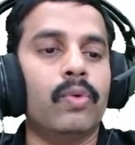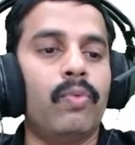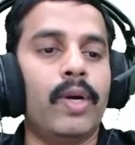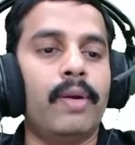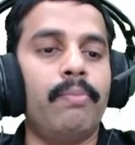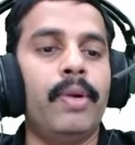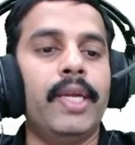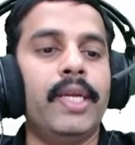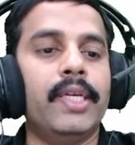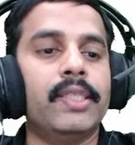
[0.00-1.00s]
1 by
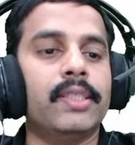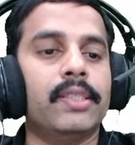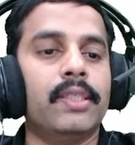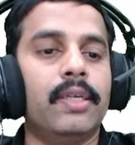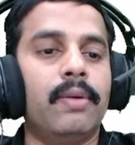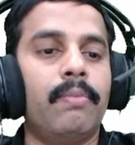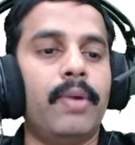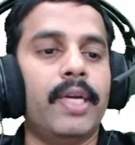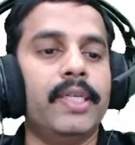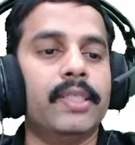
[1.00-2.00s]
s
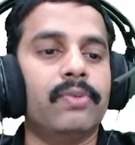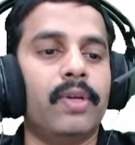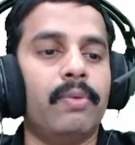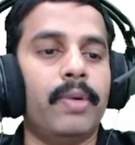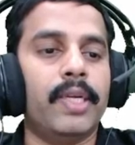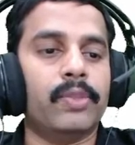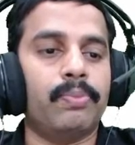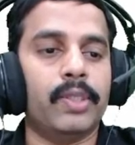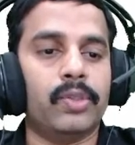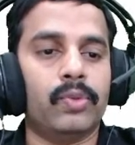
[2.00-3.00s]
minus 1 by s
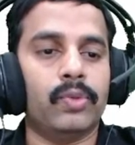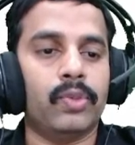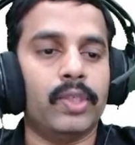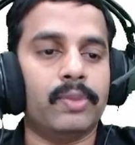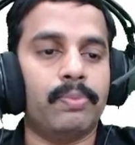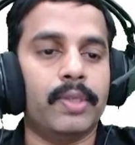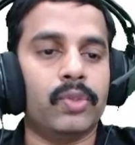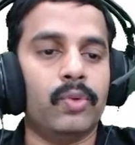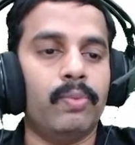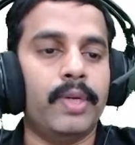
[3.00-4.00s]
plus 2. So s plus
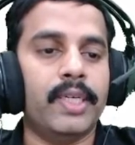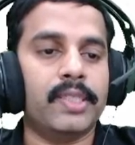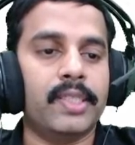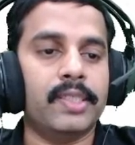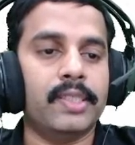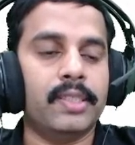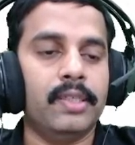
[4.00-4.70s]
2 minus s,